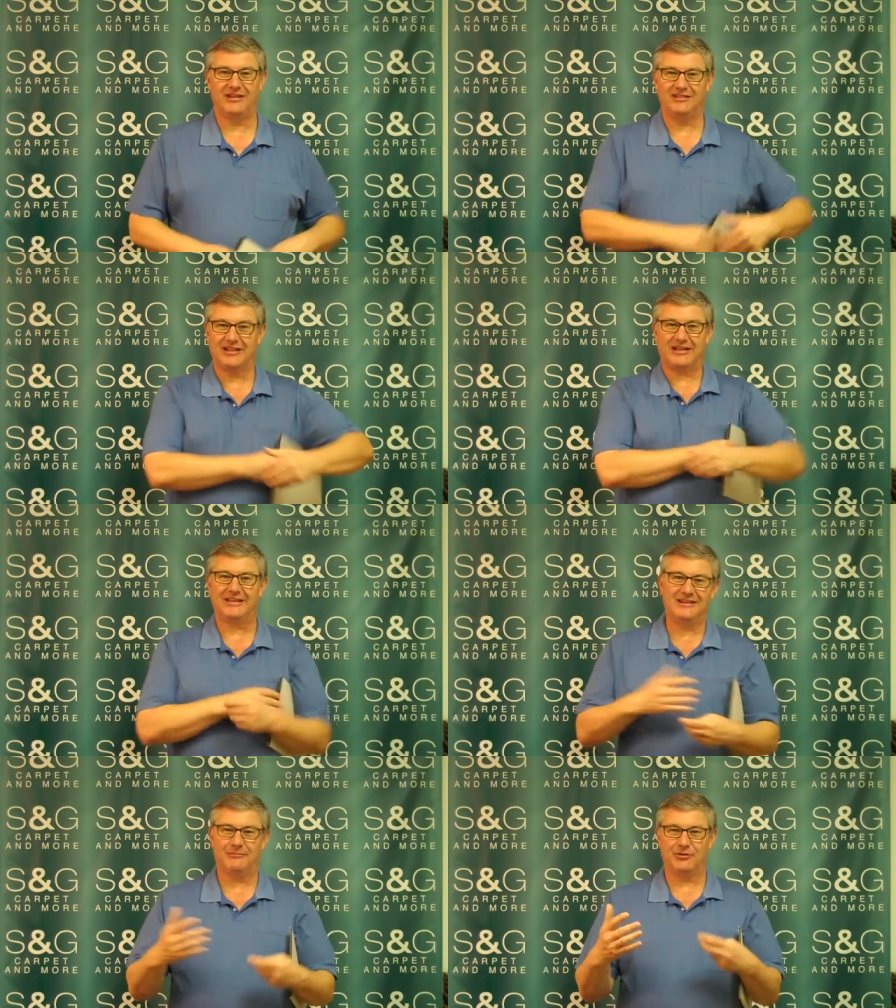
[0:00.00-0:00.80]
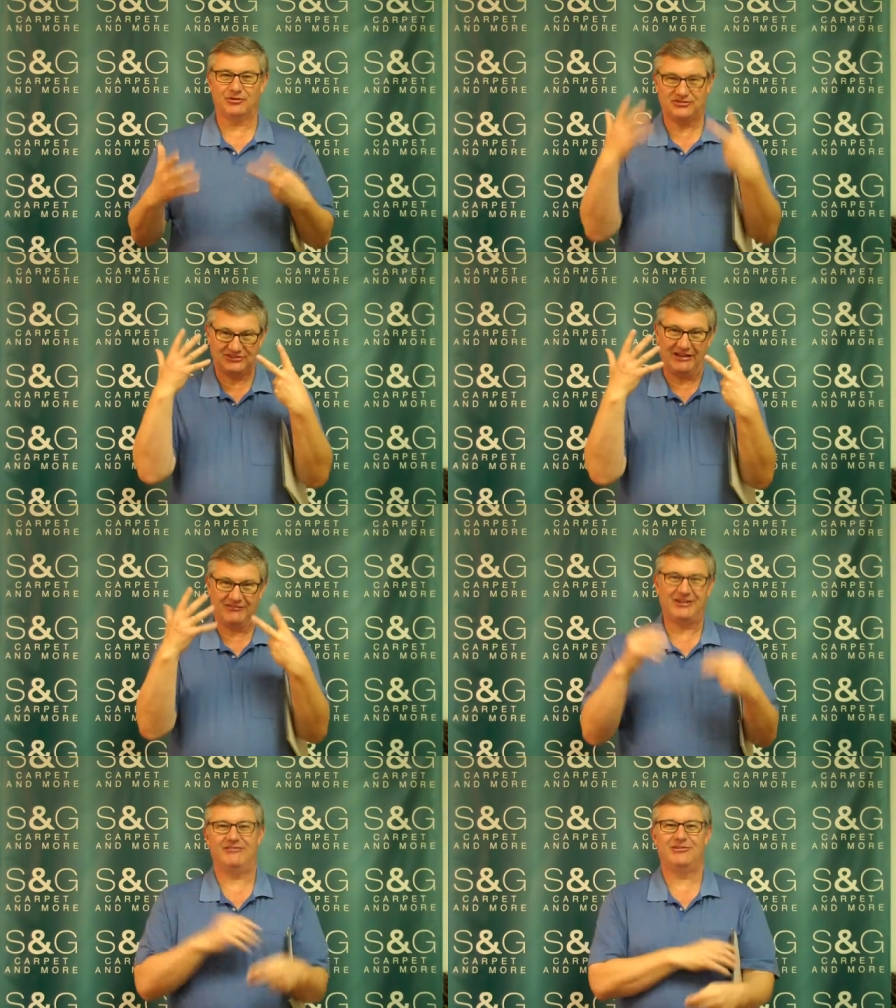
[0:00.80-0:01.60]
Lucky number
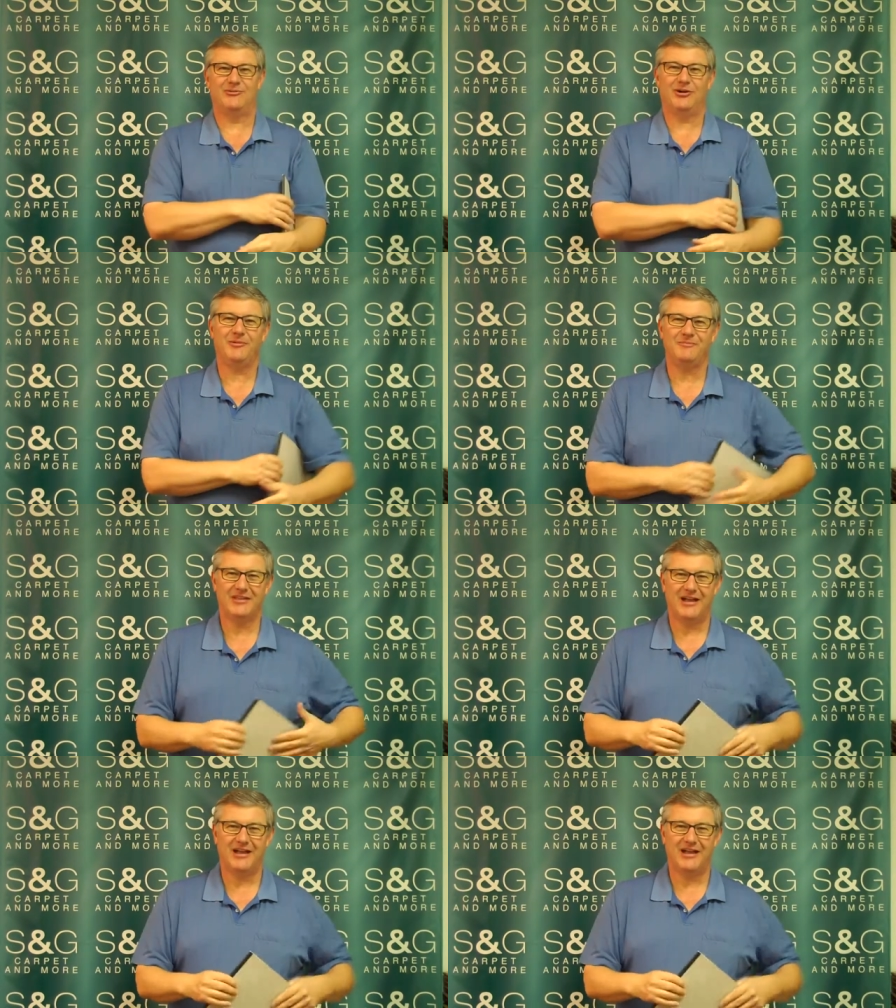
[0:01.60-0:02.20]
7, if you will.